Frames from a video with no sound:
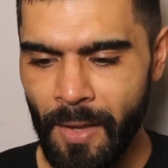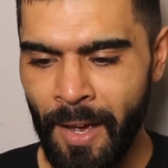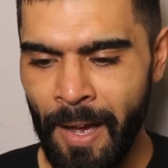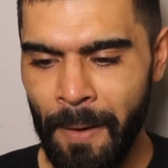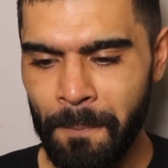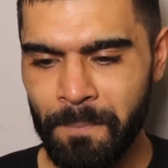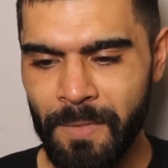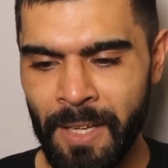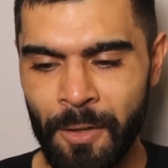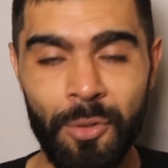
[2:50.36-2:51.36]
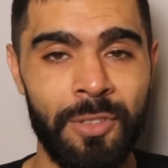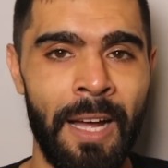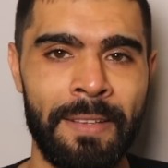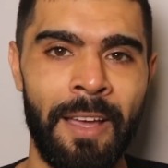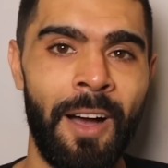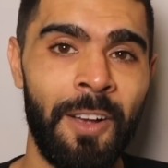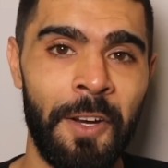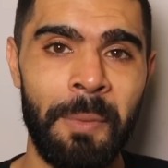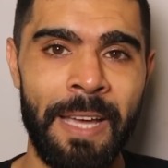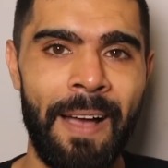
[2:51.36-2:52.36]
it looks like they are
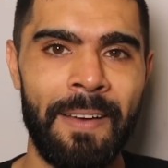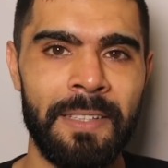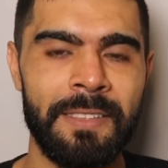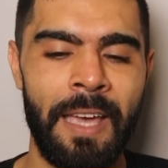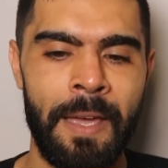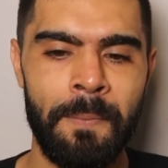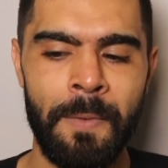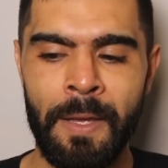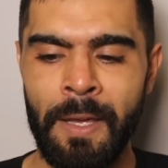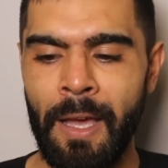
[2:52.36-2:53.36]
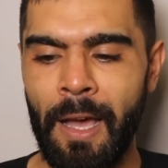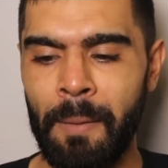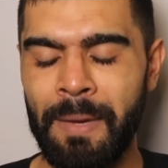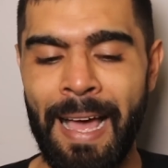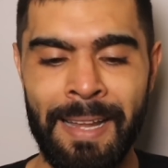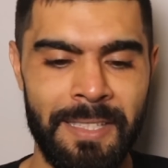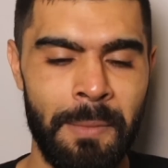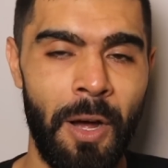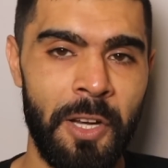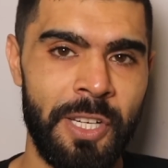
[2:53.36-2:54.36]
going to be out of this game. Now,
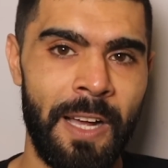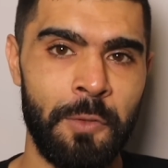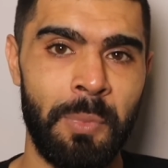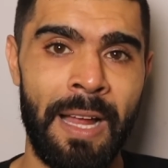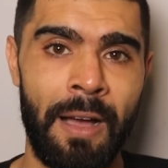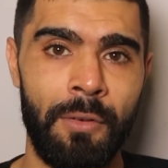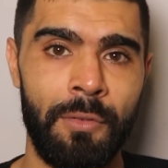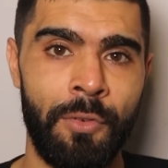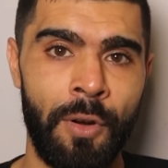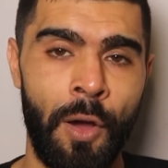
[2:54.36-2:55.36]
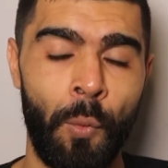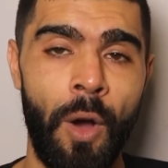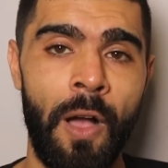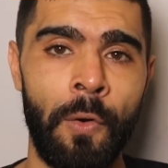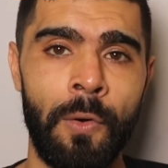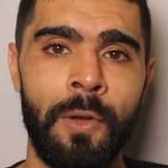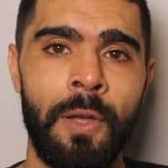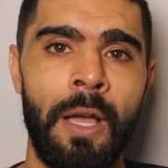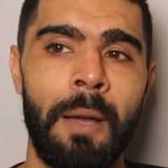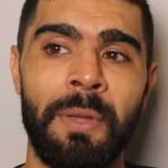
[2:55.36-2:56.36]
Anthony Martial has been out for a long while,
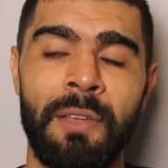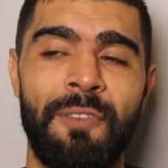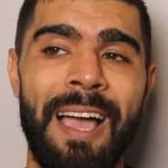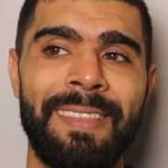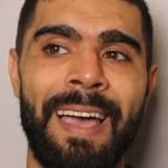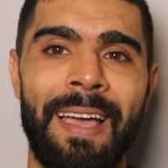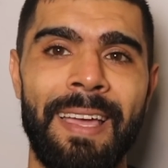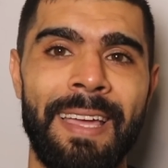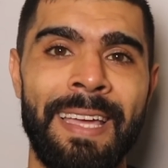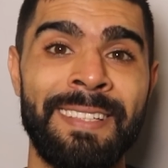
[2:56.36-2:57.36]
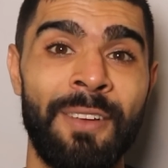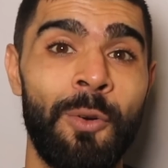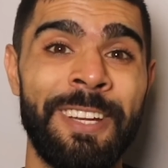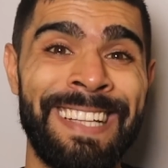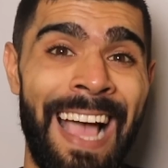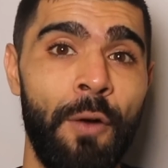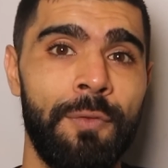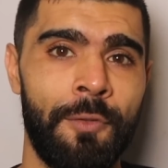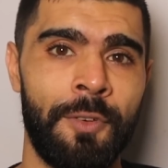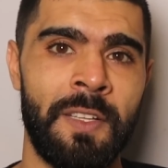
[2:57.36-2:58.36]
but the fact that he's only
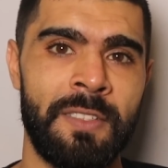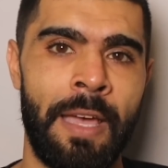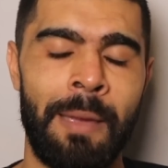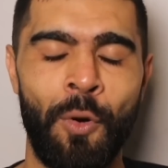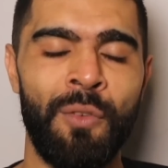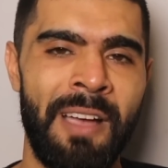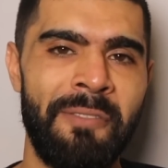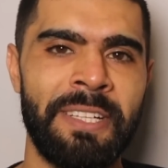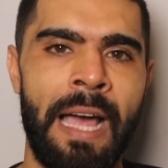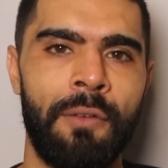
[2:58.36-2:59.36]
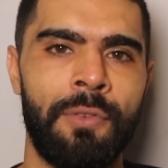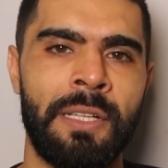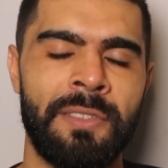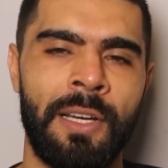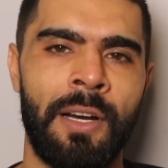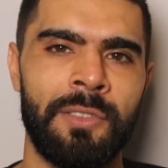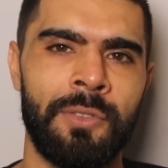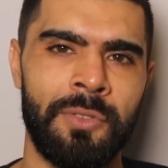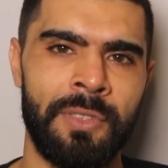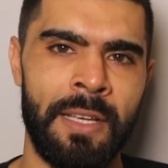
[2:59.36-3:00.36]
doubtful for this game, or very doubtful as the
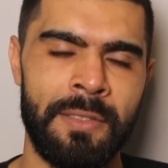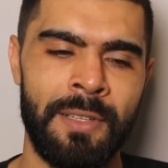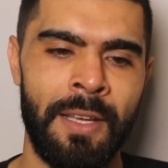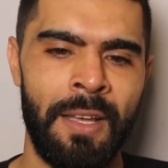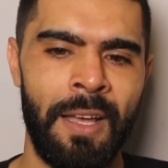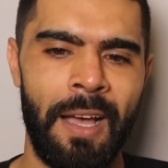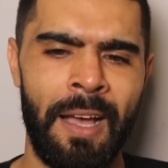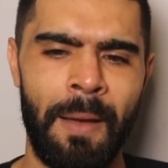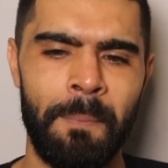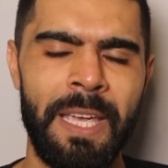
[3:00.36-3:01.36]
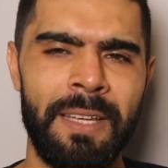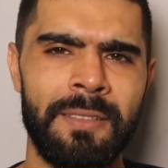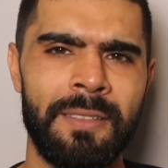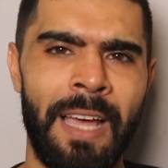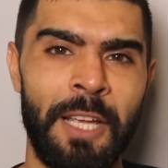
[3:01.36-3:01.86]
article says, means that